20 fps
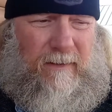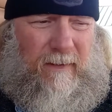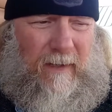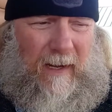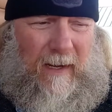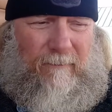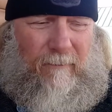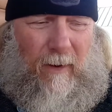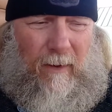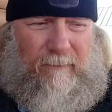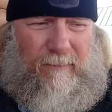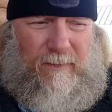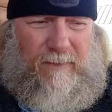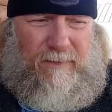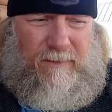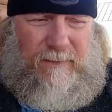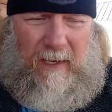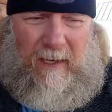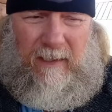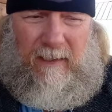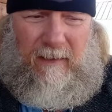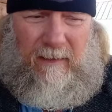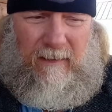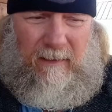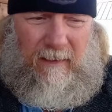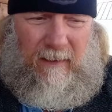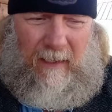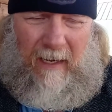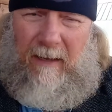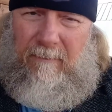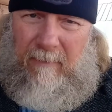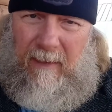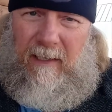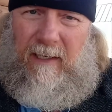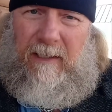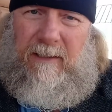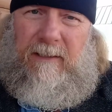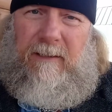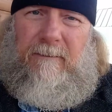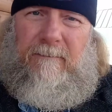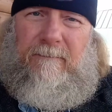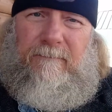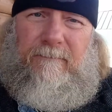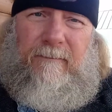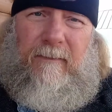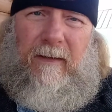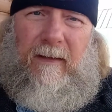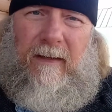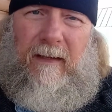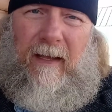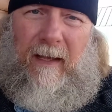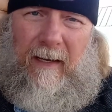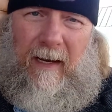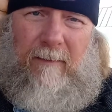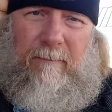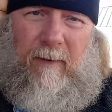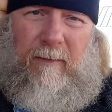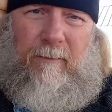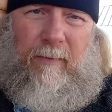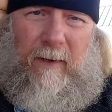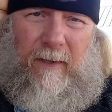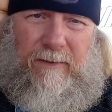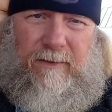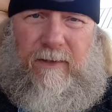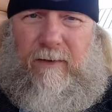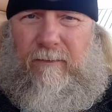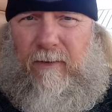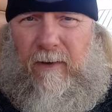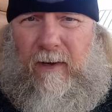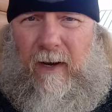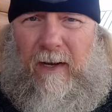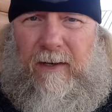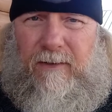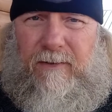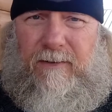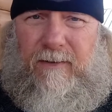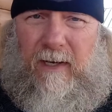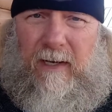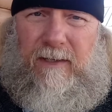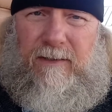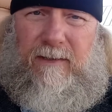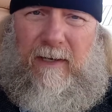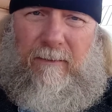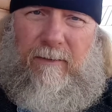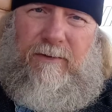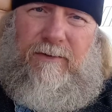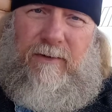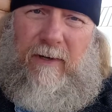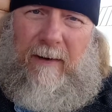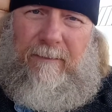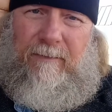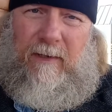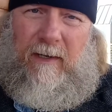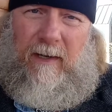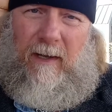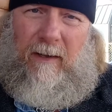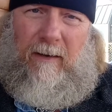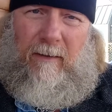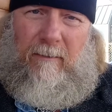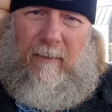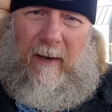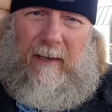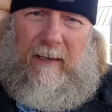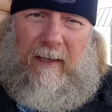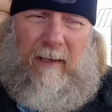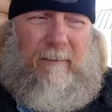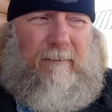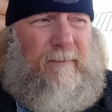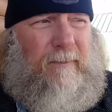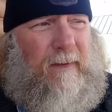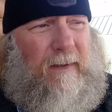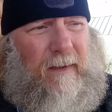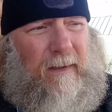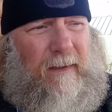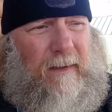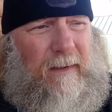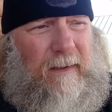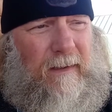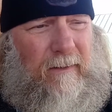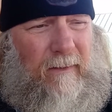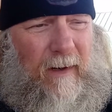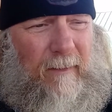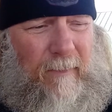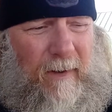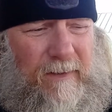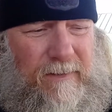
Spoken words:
I've often stated, and I mean it, had I been president of the United States, I would have strapped a gun on my hip, grabbed my